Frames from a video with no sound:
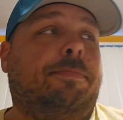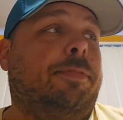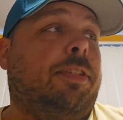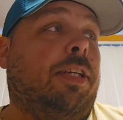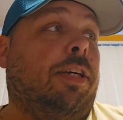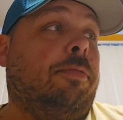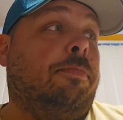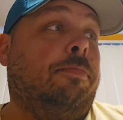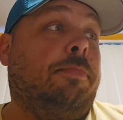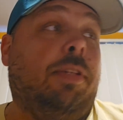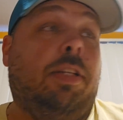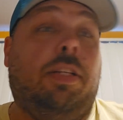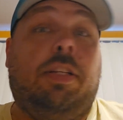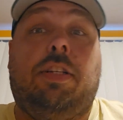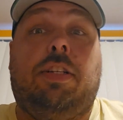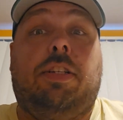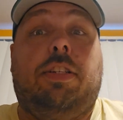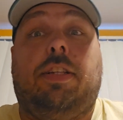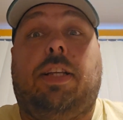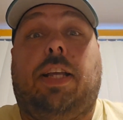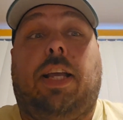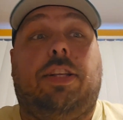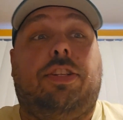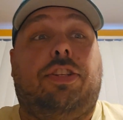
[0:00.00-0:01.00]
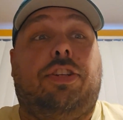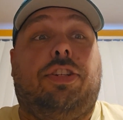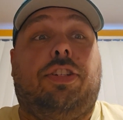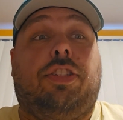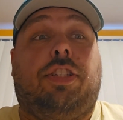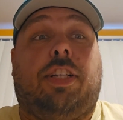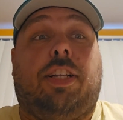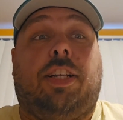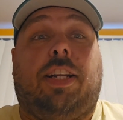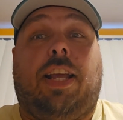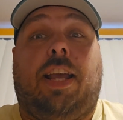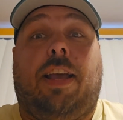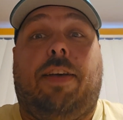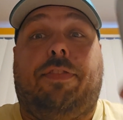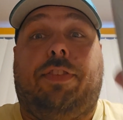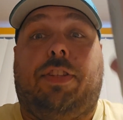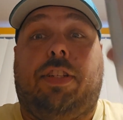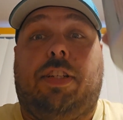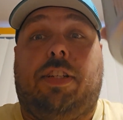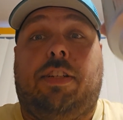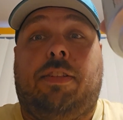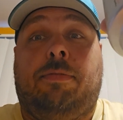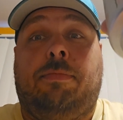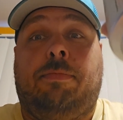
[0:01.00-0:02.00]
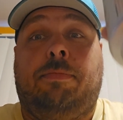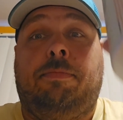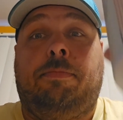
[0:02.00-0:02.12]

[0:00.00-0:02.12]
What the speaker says: So I guess you're just going to have to